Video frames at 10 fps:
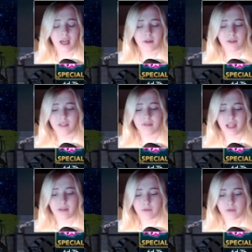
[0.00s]
I don't even
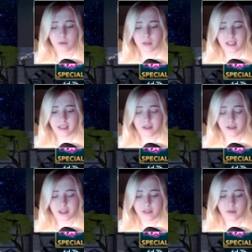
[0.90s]
have full
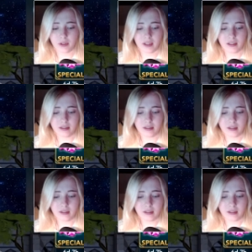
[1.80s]
energy for this.